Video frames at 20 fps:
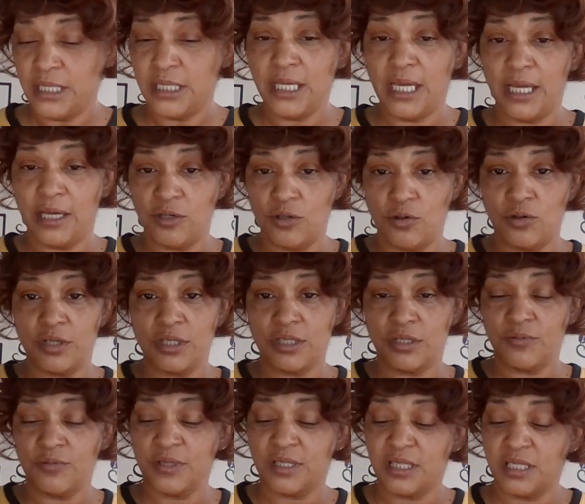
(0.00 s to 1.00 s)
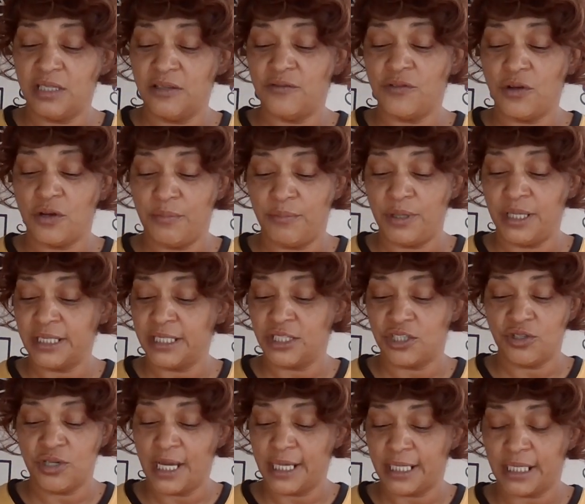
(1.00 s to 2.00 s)
Yeah, in order to receive your
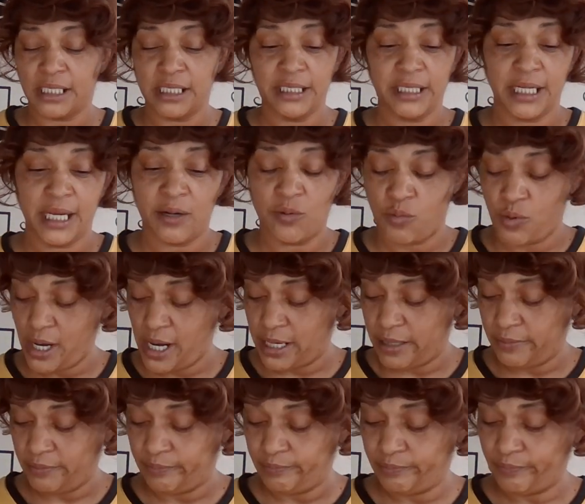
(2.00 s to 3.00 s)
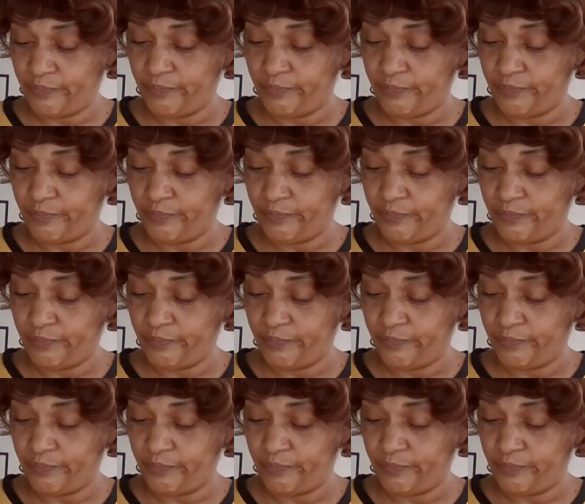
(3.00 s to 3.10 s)
abundance, you gotta clear that way.